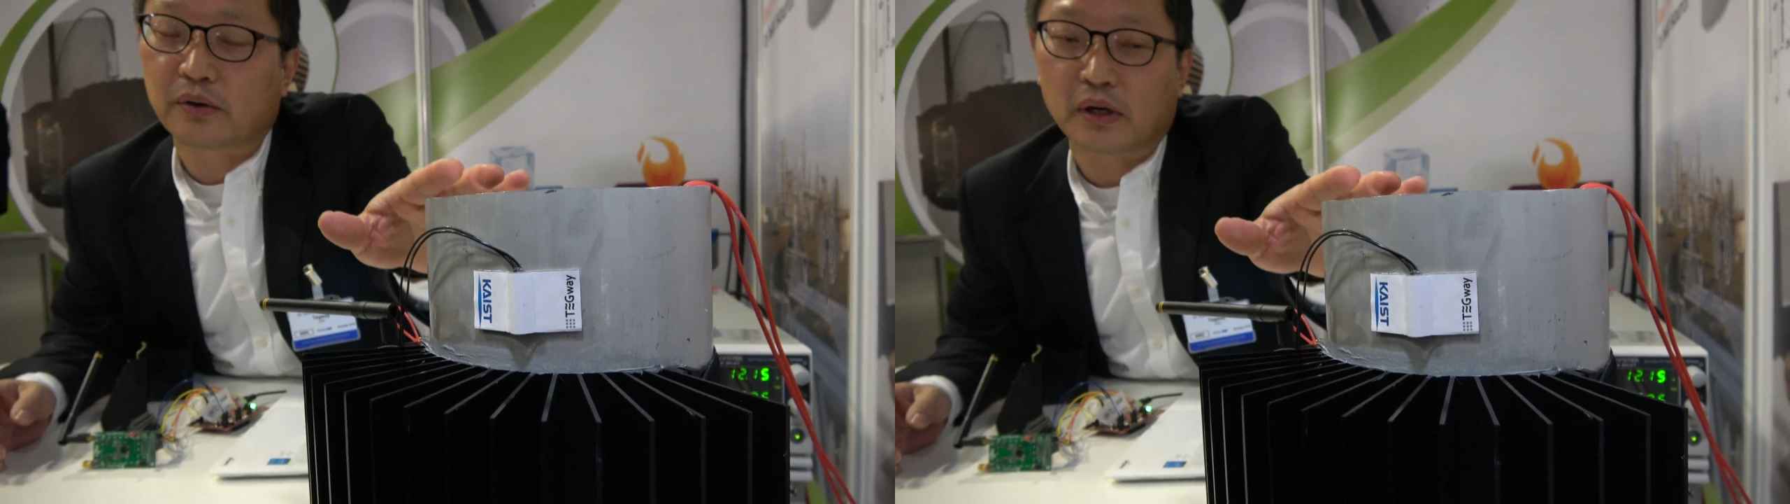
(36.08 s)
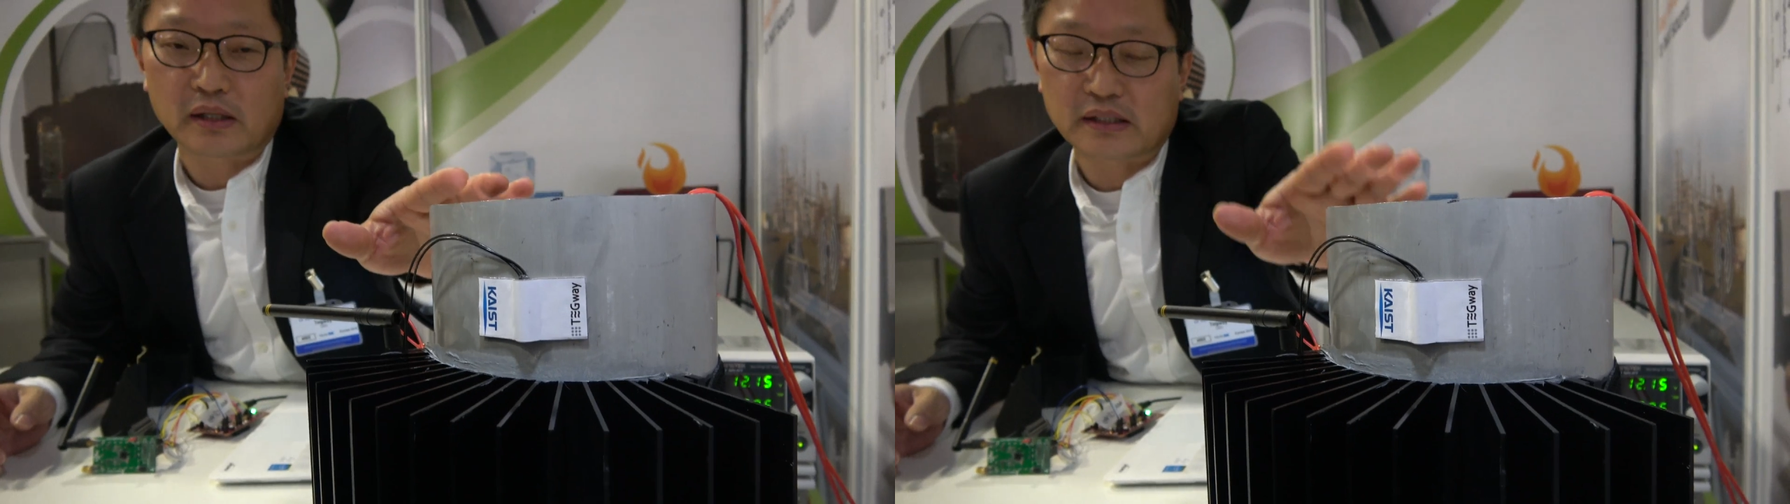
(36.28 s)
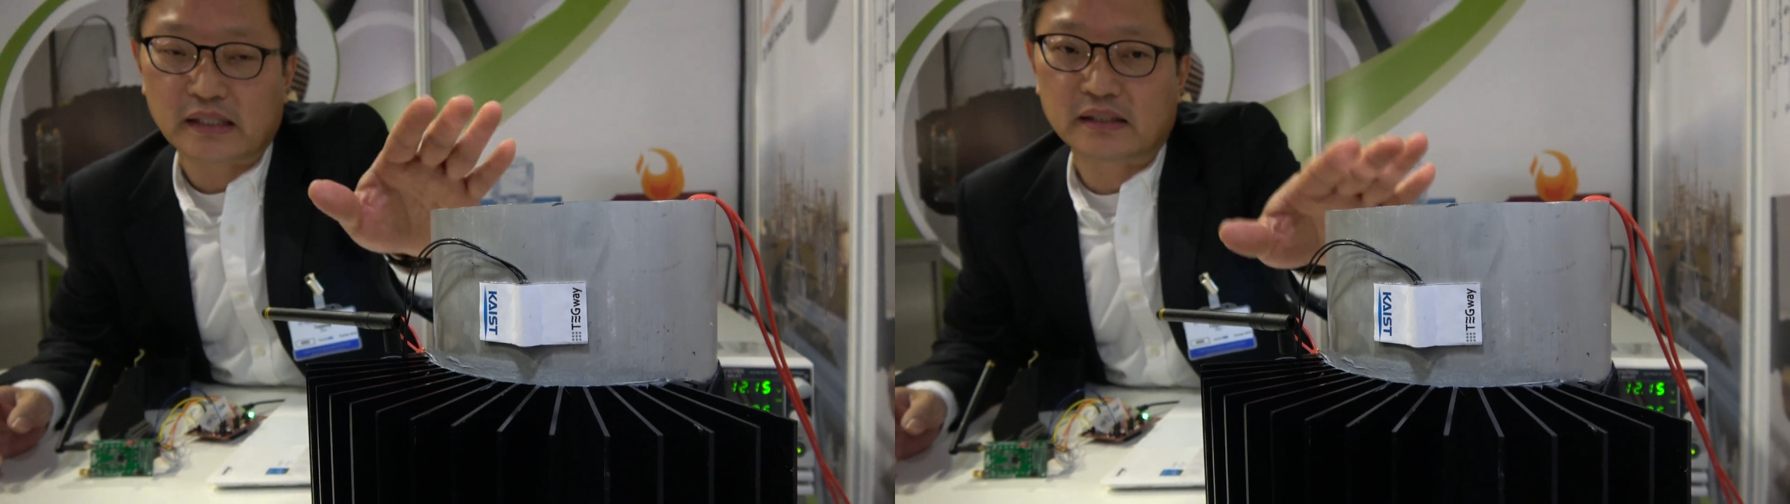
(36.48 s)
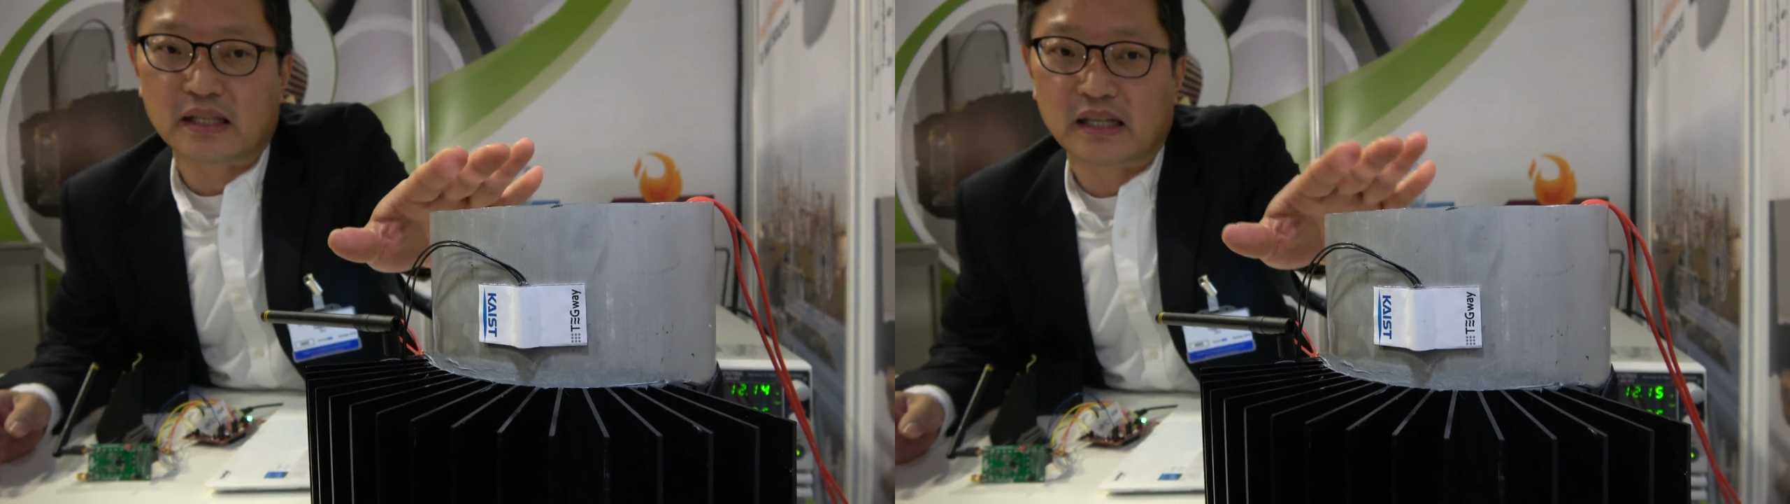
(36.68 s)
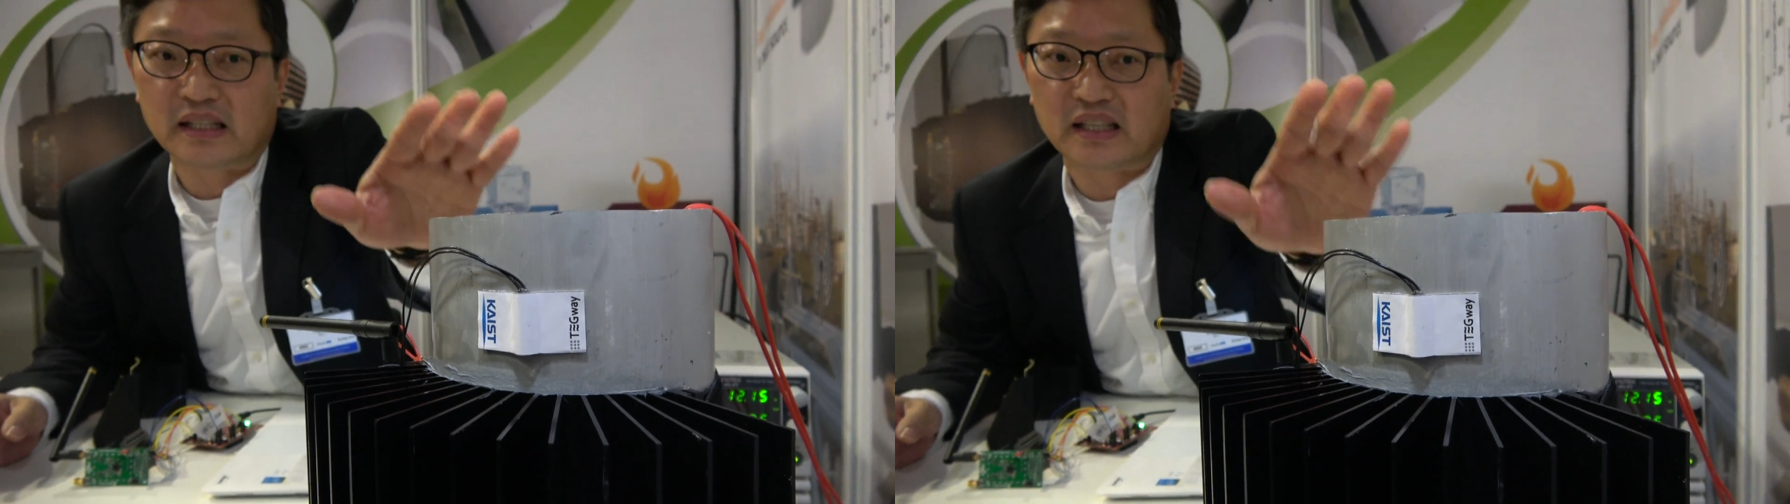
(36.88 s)
uh,
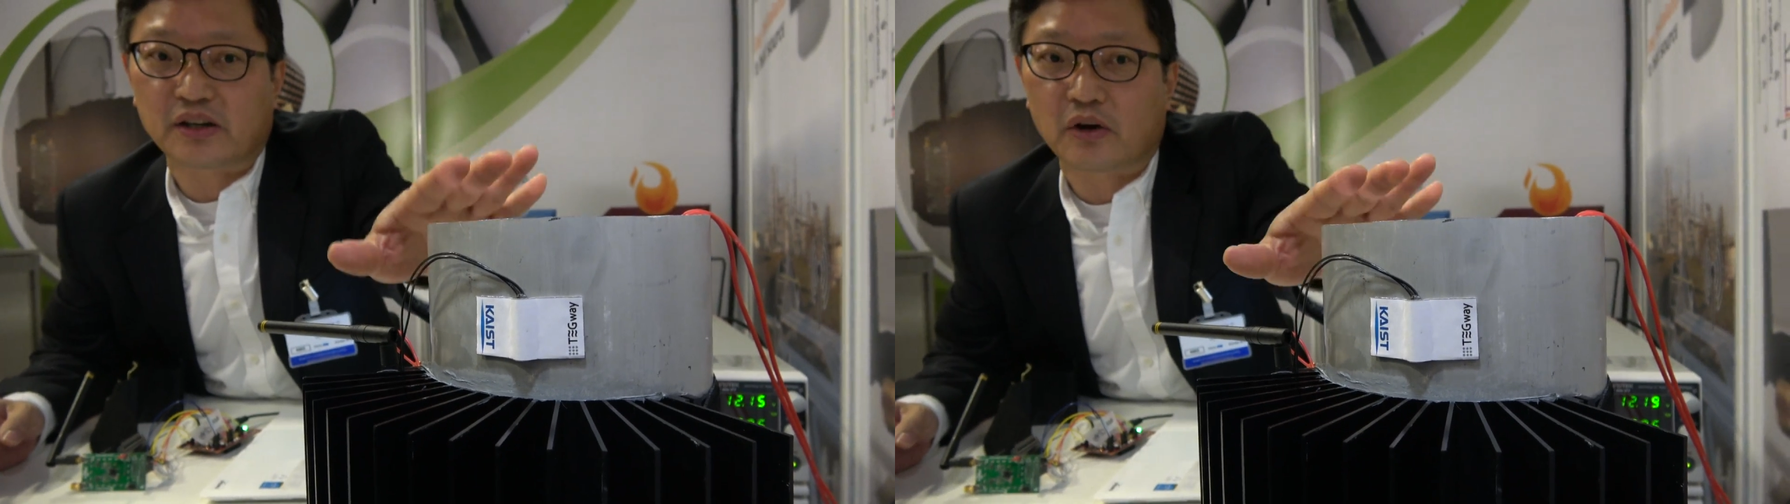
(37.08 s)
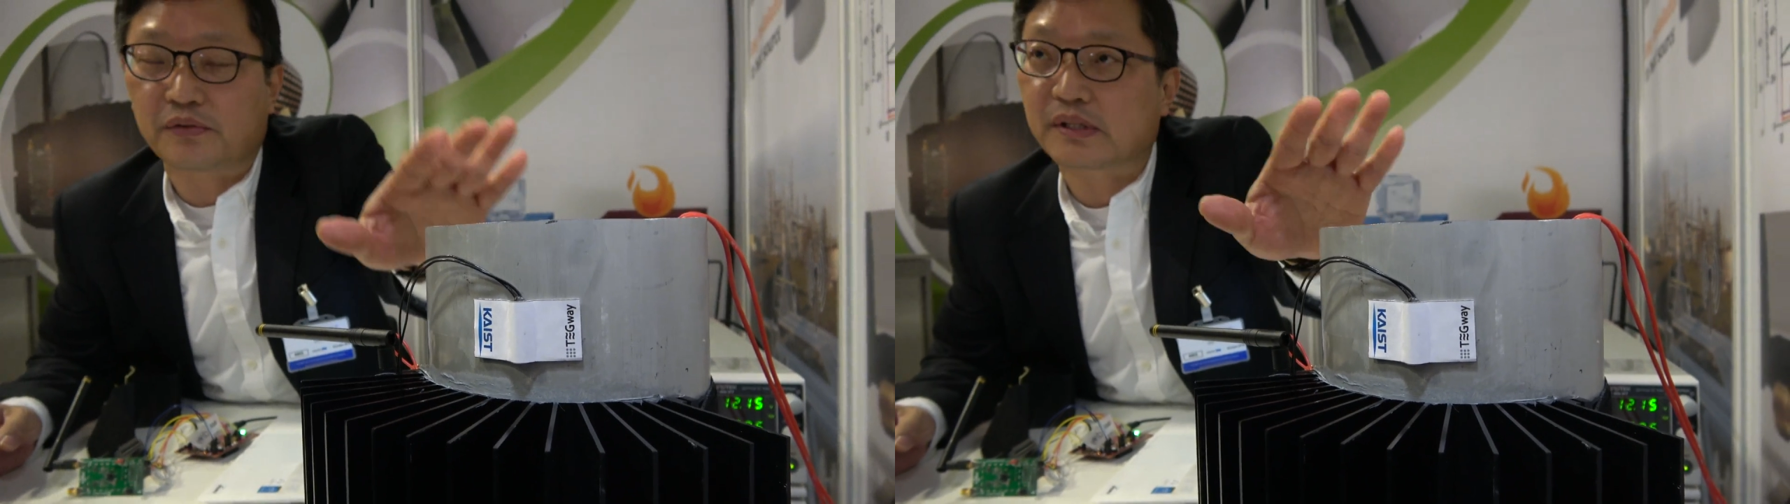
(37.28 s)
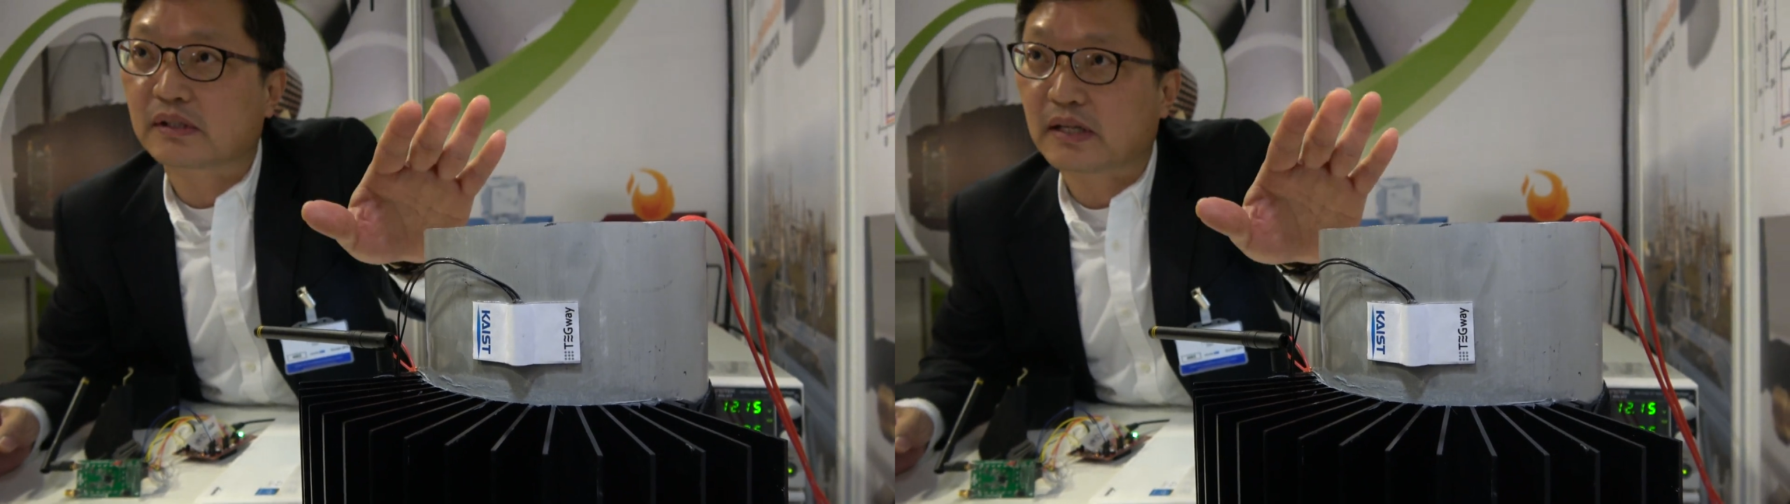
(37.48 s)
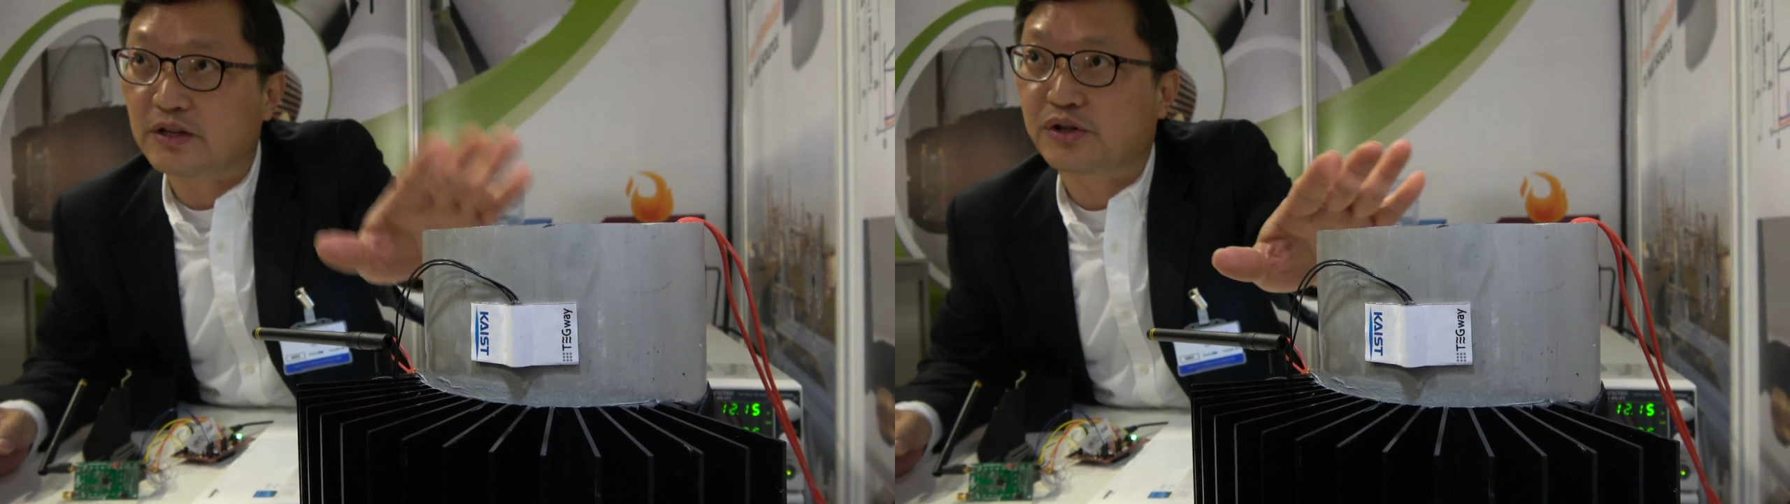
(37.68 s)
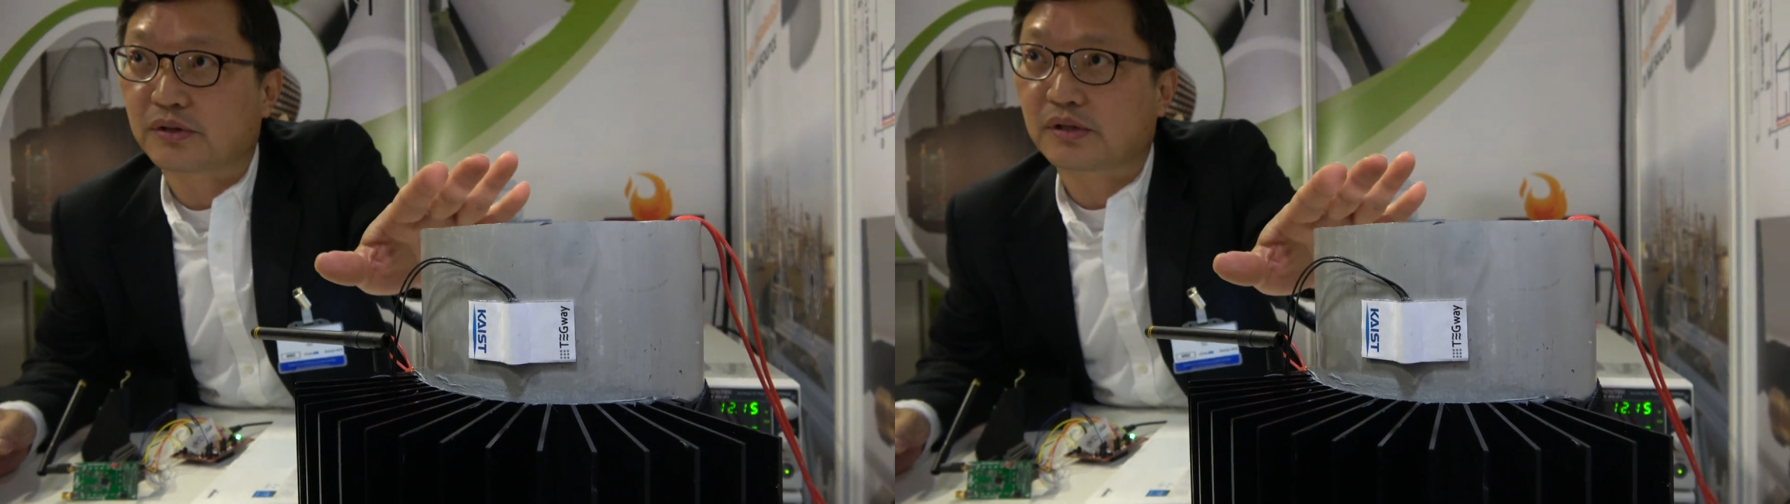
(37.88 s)
60 degree of
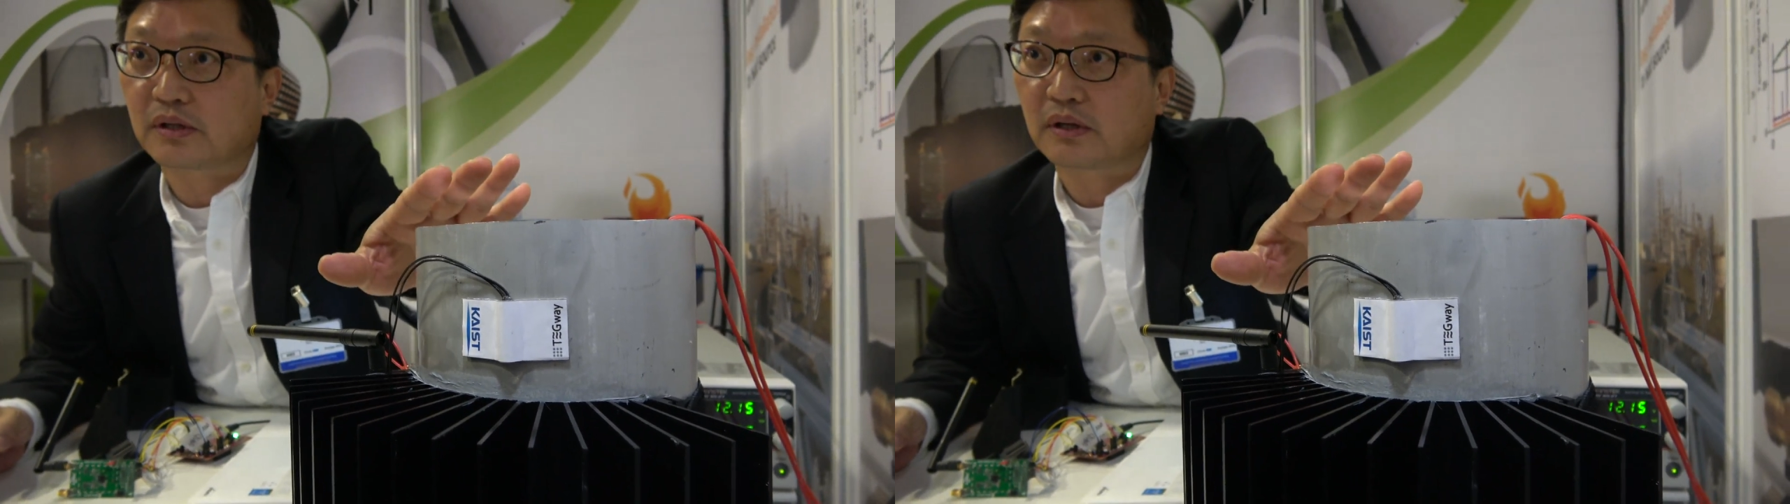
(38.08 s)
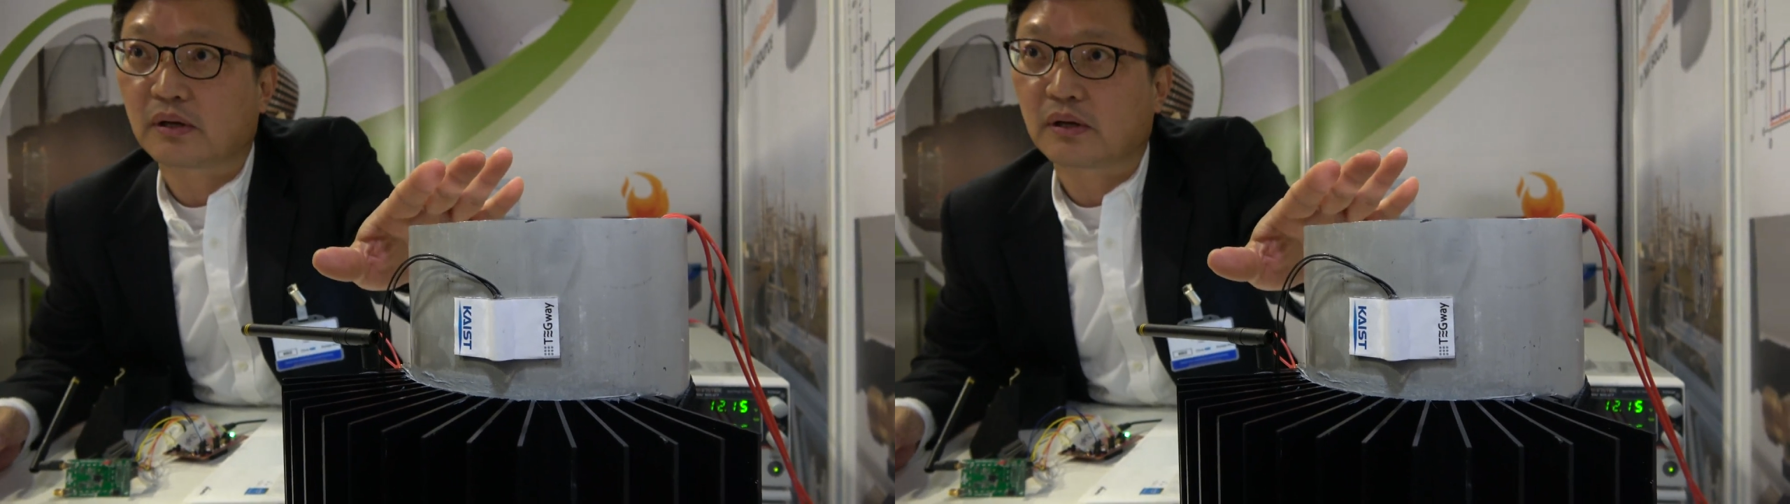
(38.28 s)
Celsius,